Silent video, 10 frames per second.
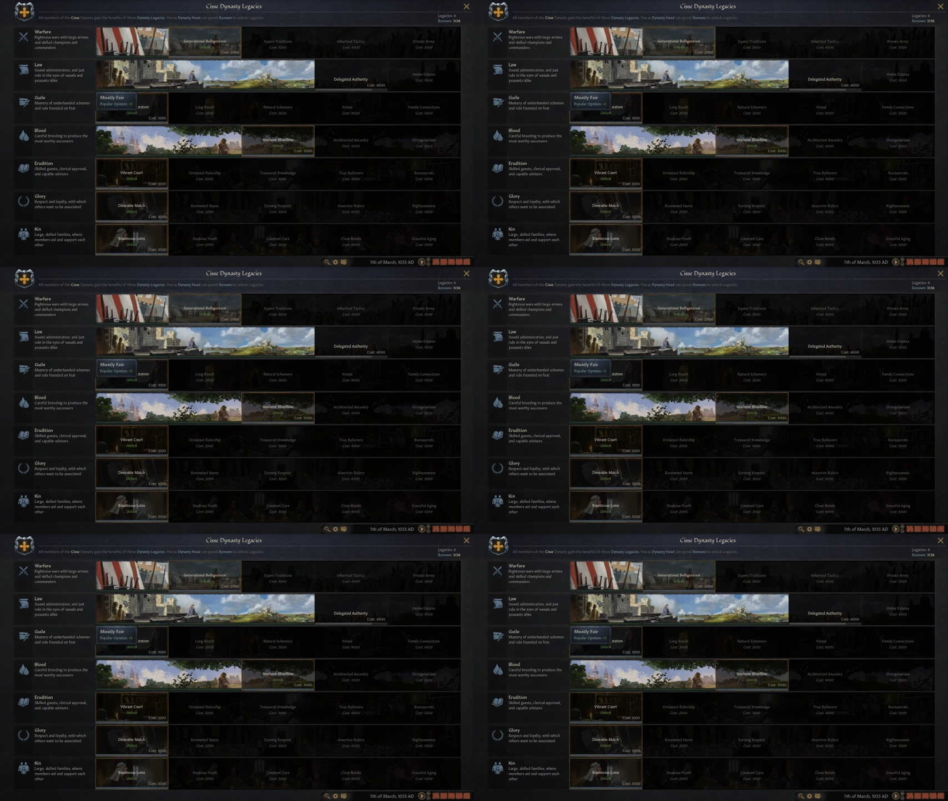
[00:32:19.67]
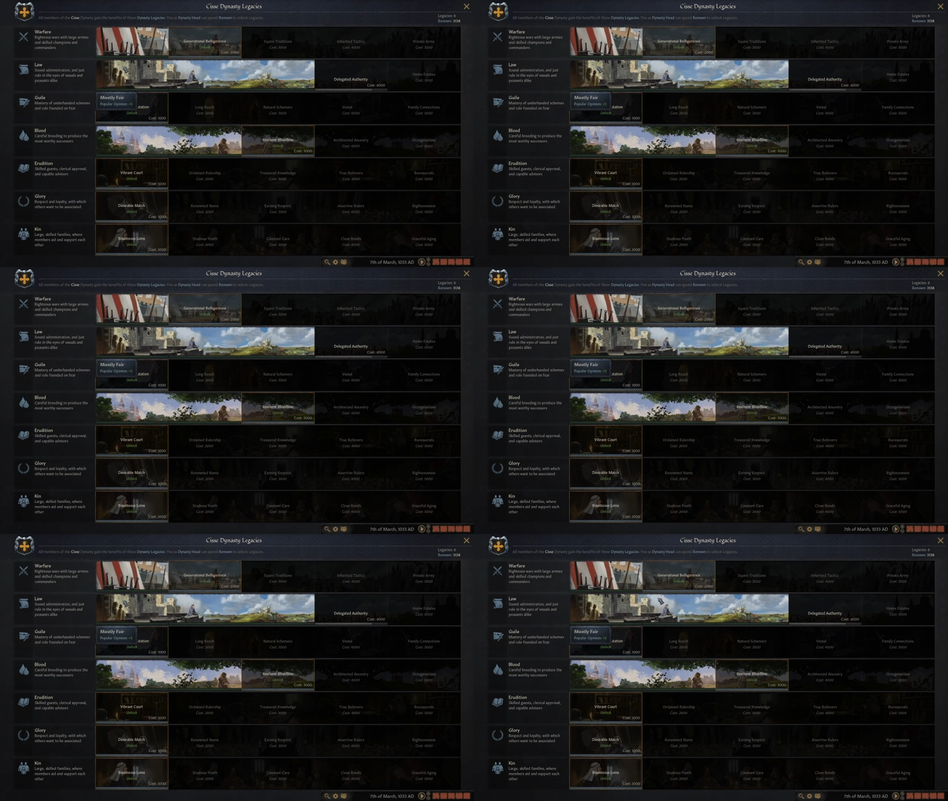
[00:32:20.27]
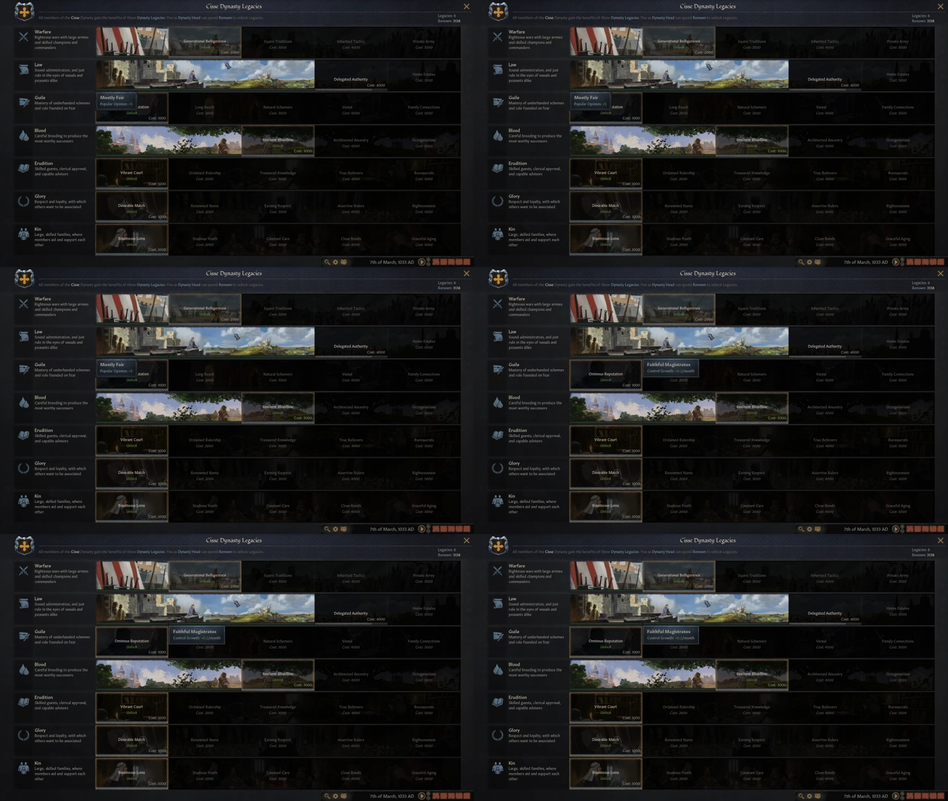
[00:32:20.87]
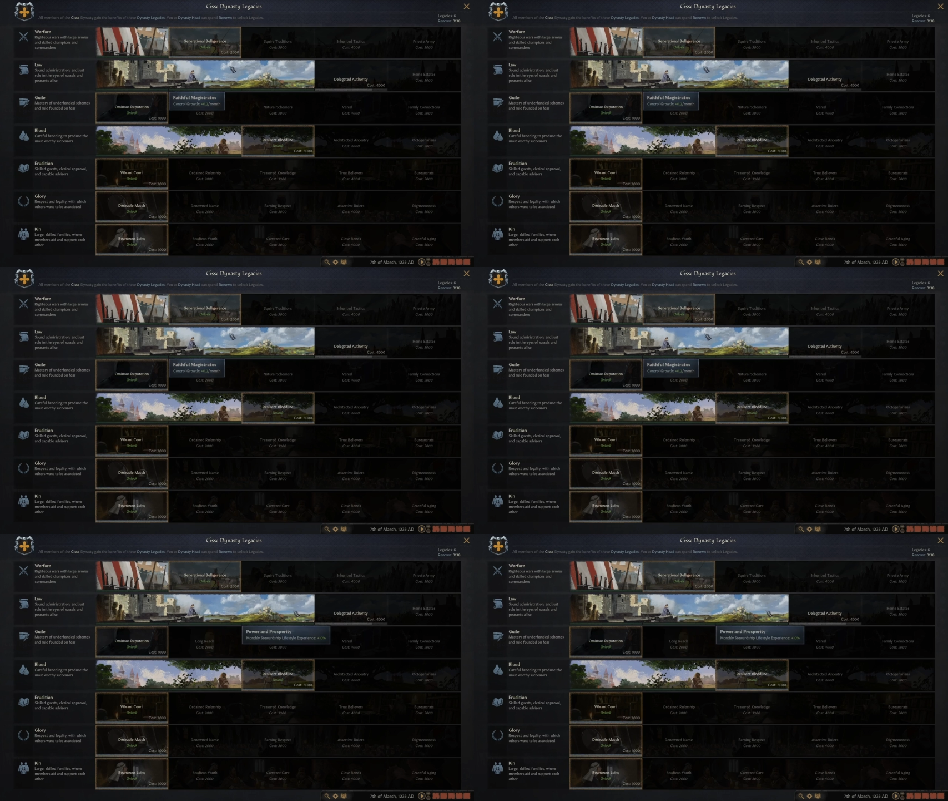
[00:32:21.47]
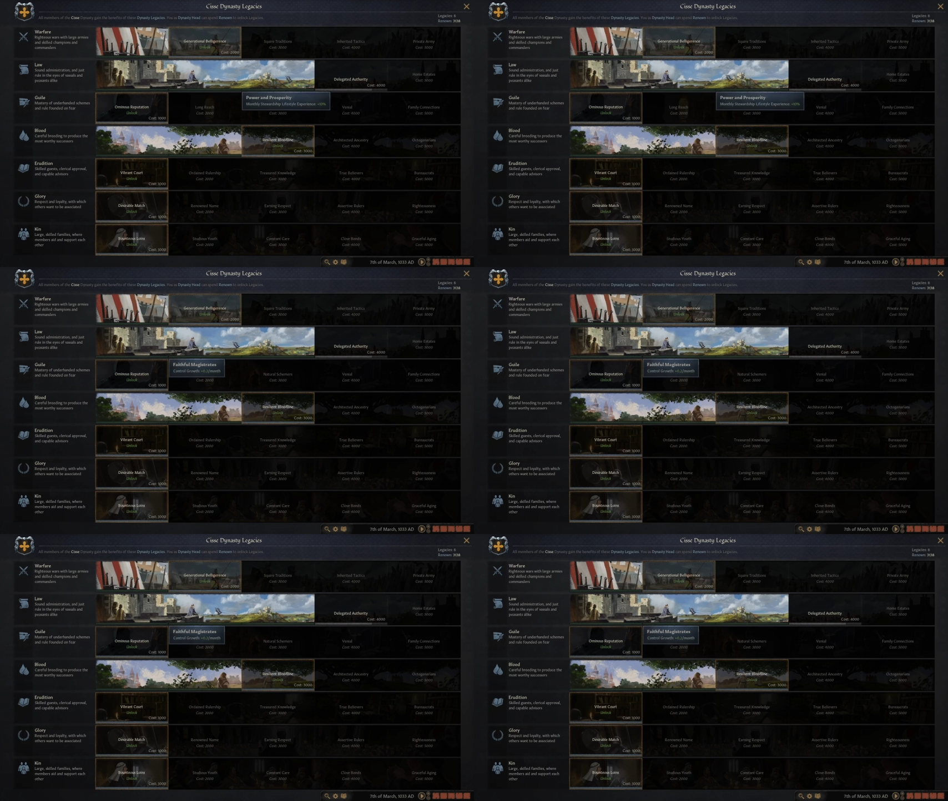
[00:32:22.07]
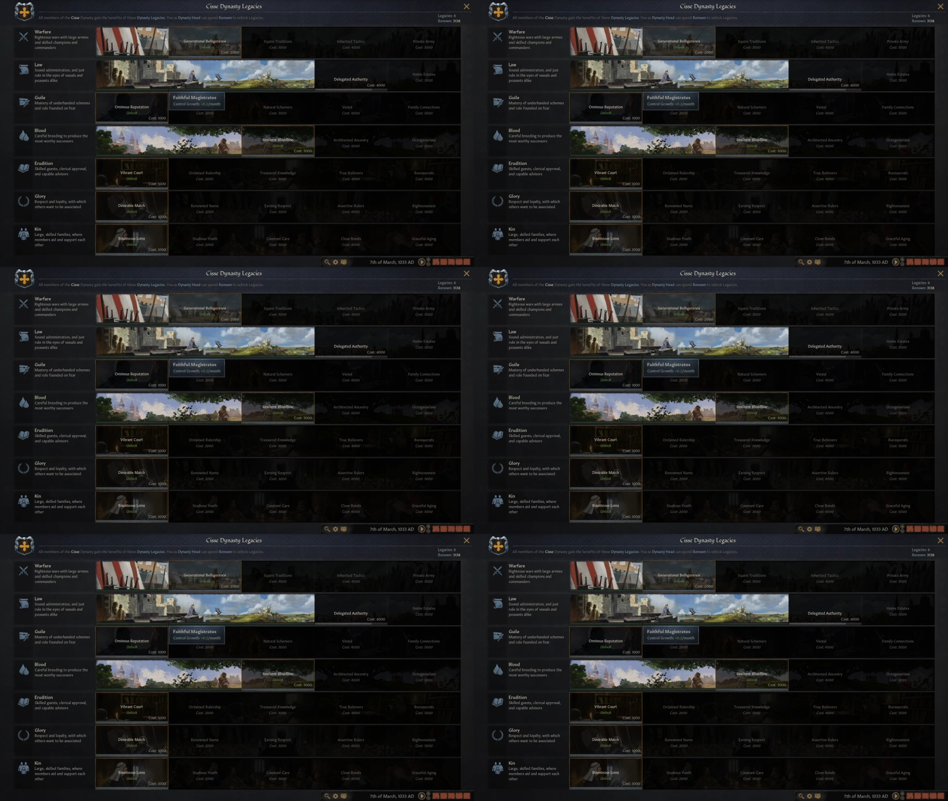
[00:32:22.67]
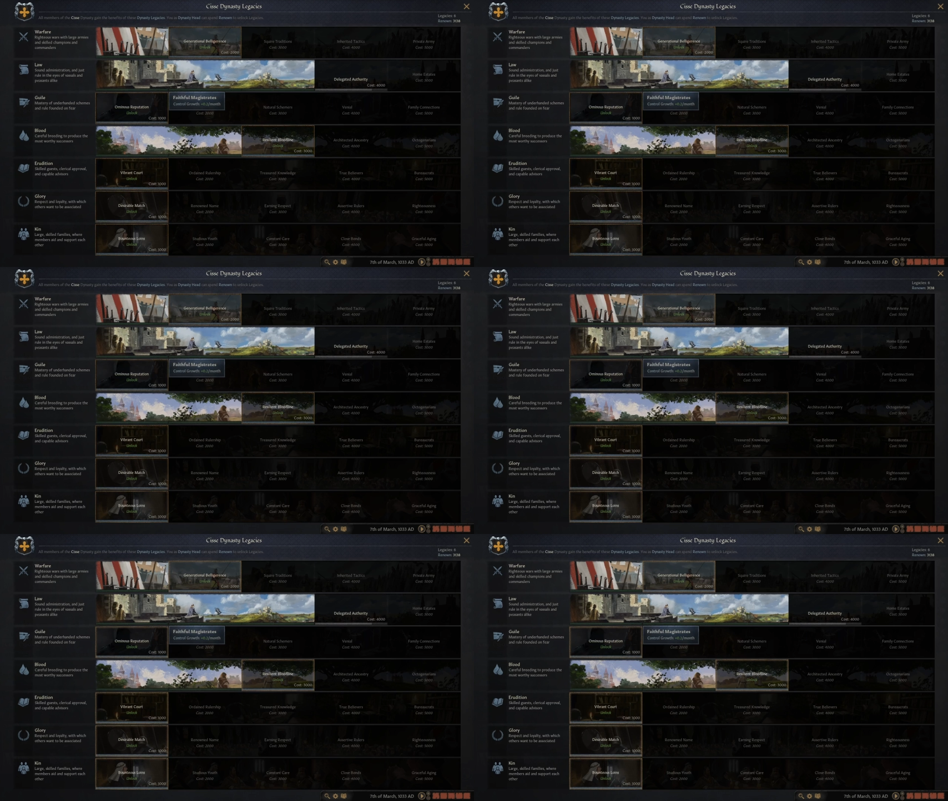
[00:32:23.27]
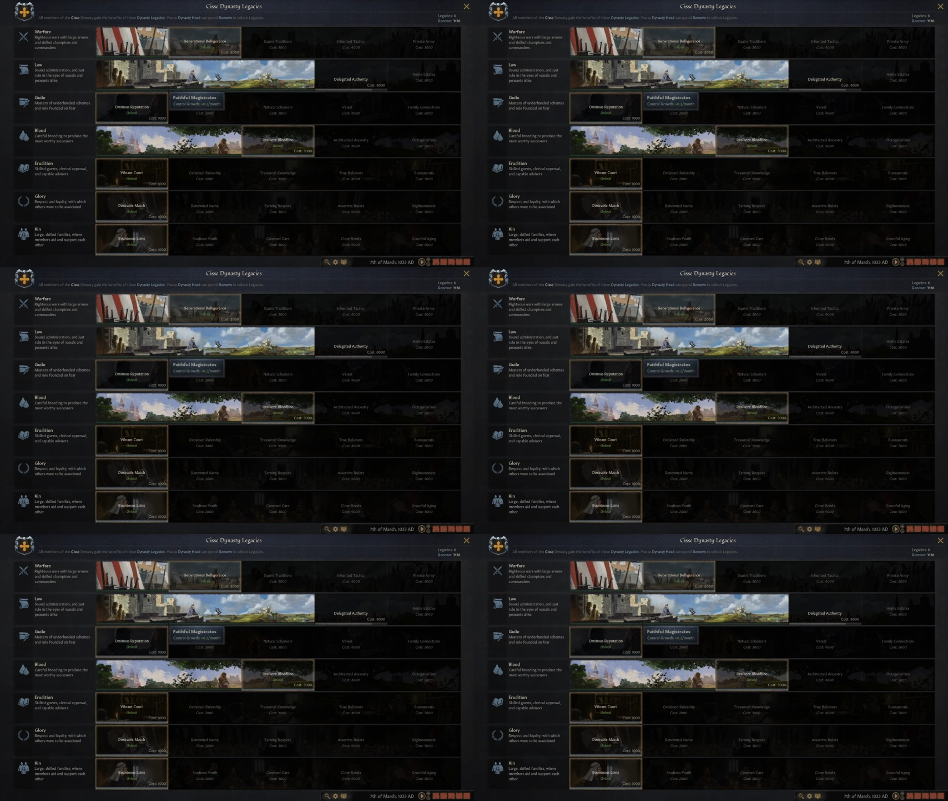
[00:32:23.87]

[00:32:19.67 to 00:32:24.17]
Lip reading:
No face is visible, so there are no lips to read.